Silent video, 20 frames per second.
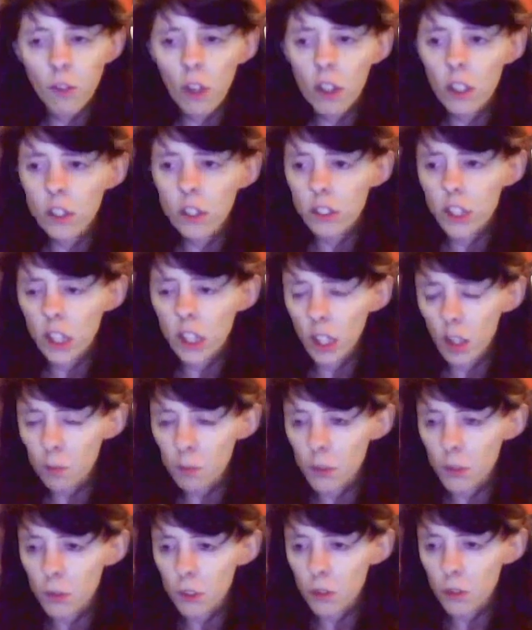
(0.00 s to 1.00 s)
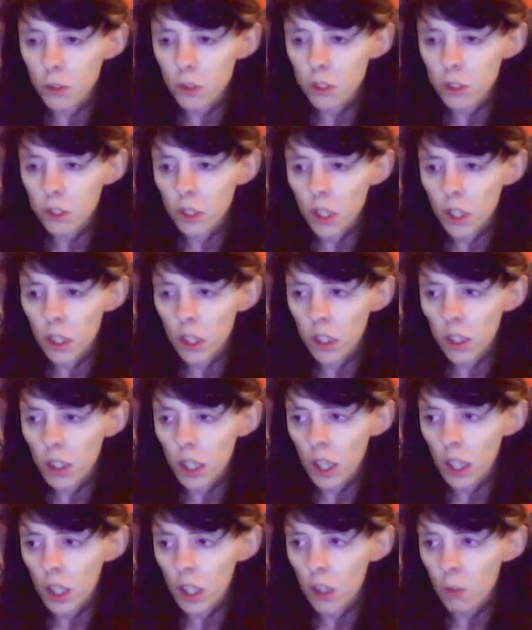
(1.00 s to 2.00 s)
Rock and Chips, which was
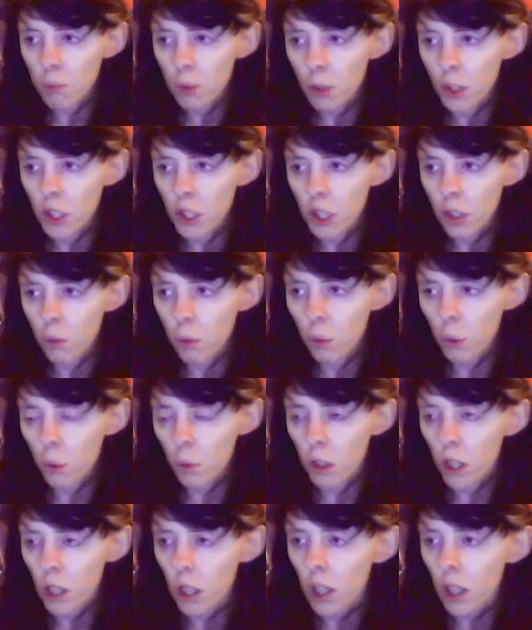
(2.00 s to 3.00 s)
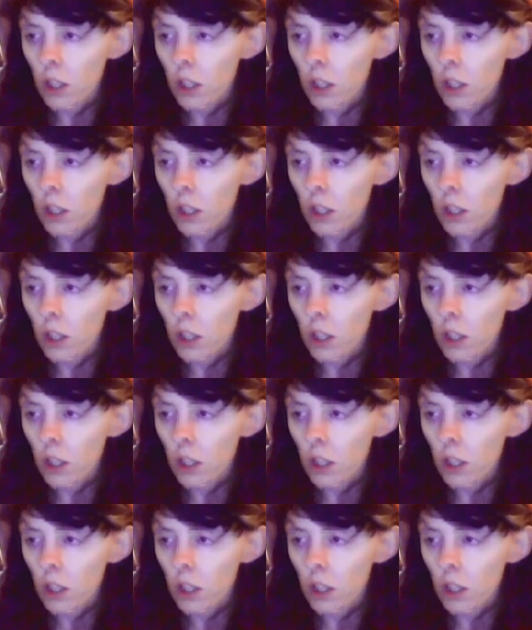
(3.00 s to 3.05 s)
the prequel